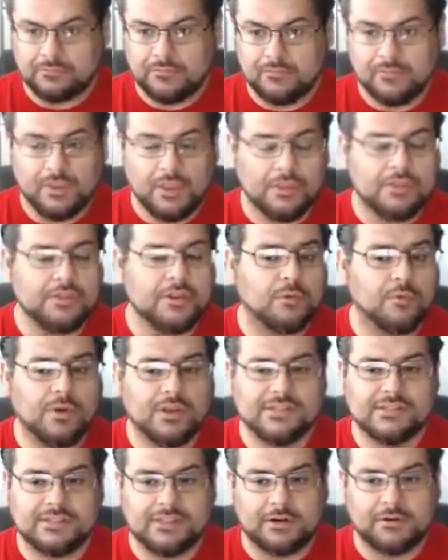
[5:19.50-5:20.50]
There
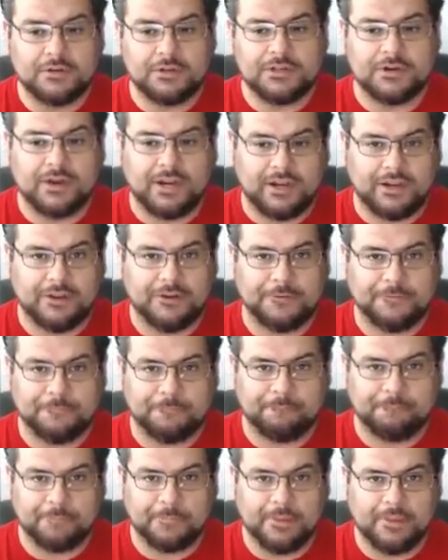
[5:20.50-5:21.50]
was zero training,
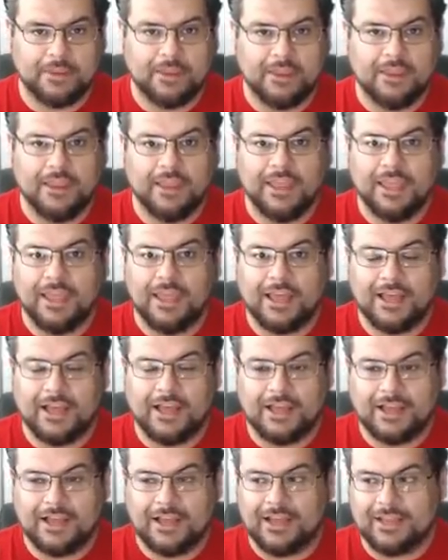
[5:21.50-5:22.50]

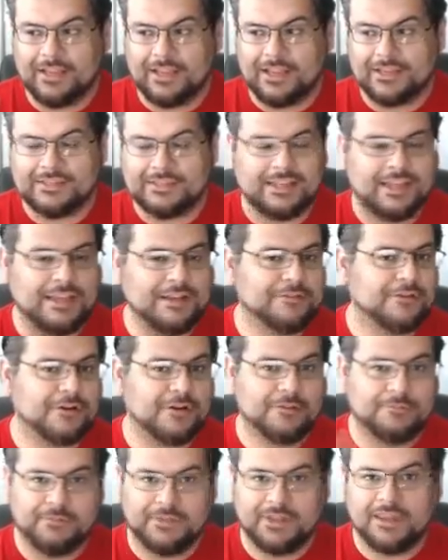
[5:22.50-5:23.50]
uh, aside
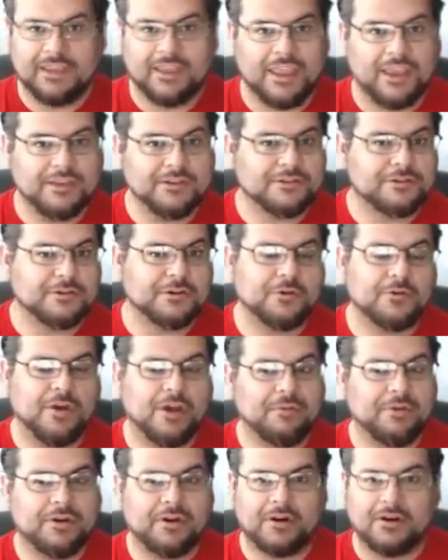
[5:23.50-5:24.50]
from the occasional
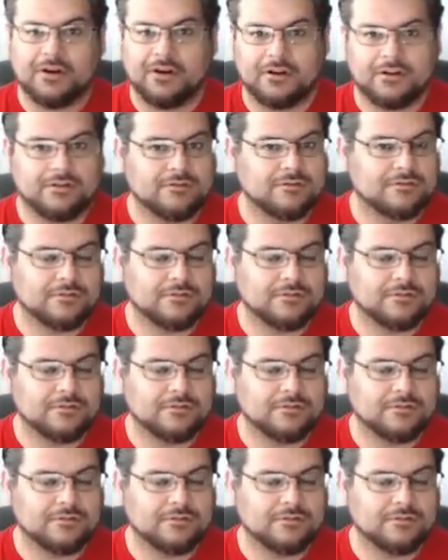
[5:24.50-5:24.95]
webinar.